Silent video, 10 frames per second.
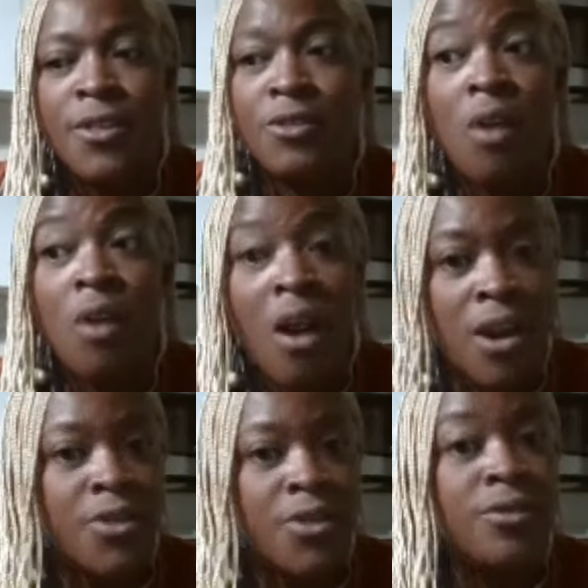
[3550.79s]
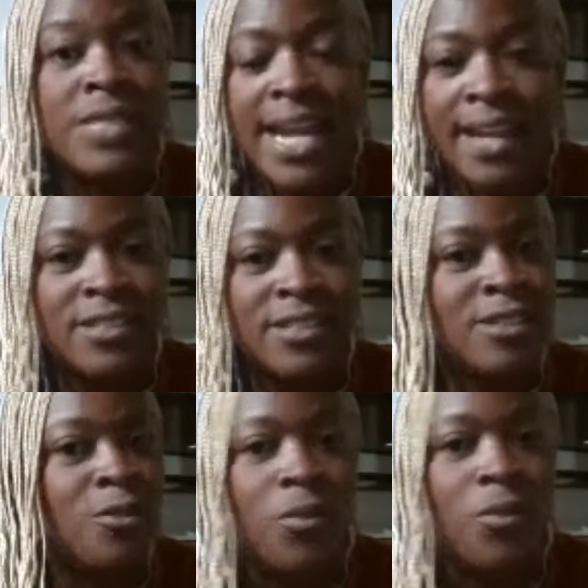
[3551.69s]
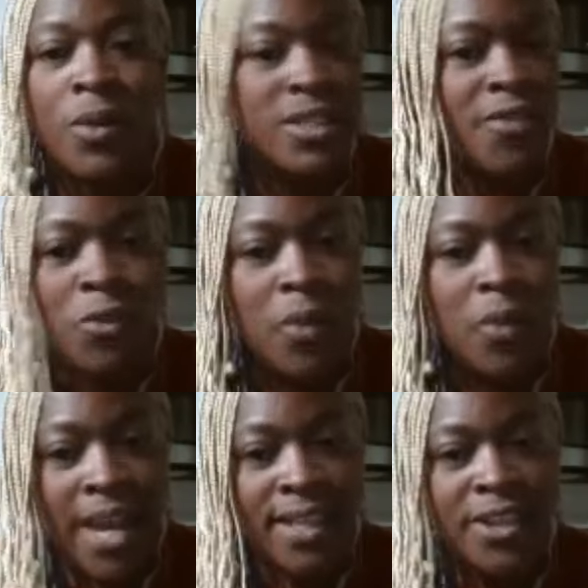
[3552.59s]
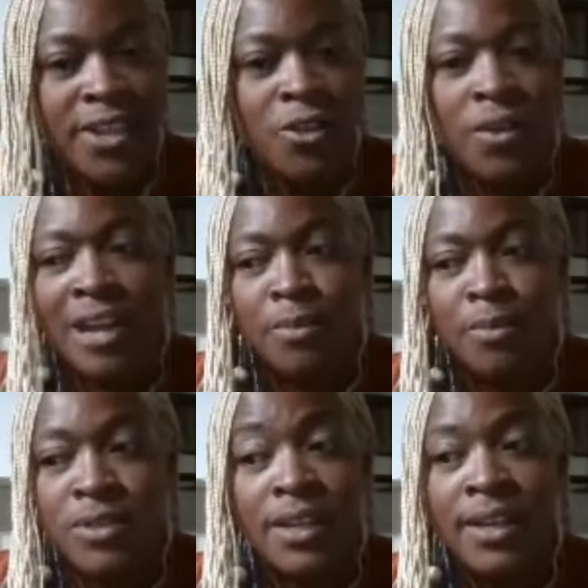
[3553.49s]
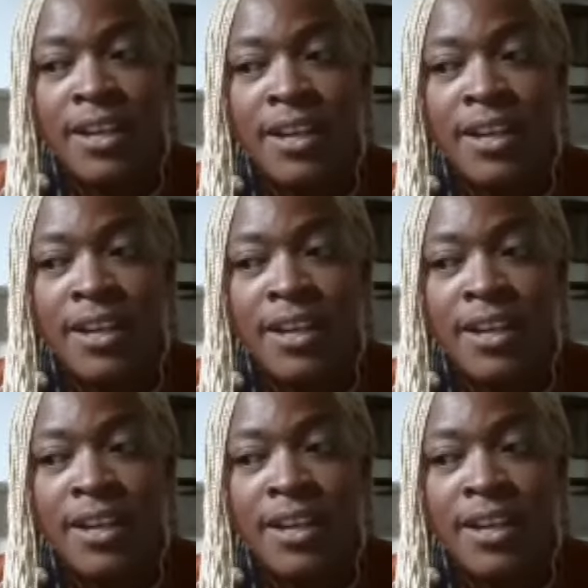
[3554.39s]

through art, through dance, through whichever way that you're able to